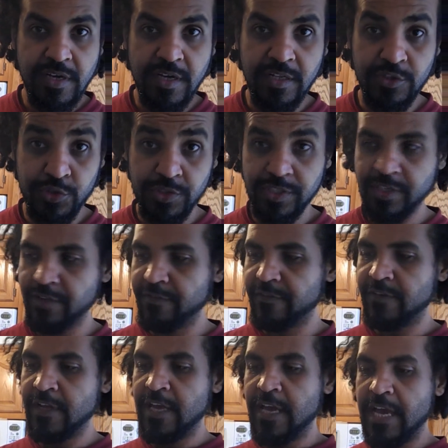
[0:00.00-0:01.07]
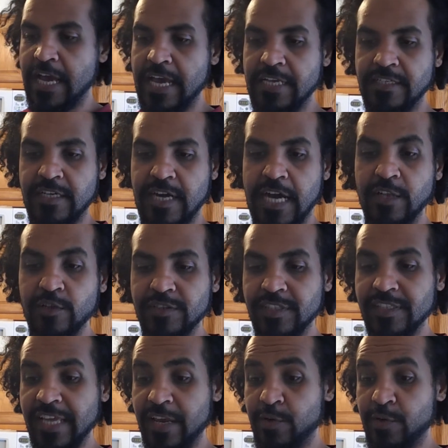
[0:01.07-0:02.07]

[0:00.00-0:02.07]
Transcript: alternative. And I looked at the